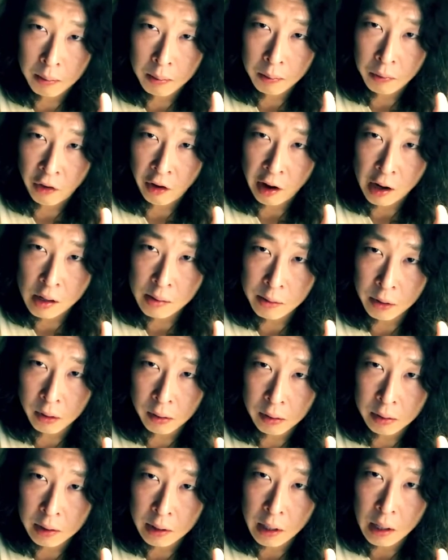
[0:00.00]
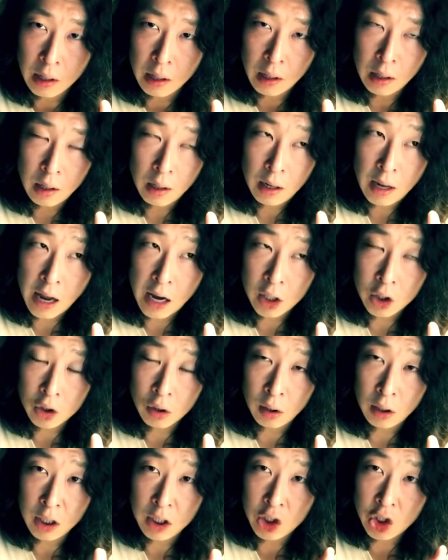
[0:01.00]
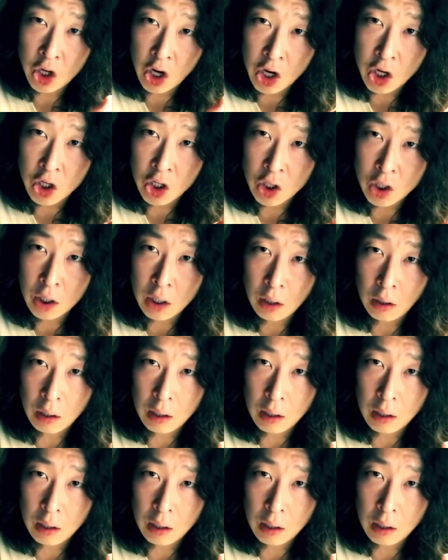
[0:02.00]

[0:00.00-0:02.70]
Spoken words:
variables actually change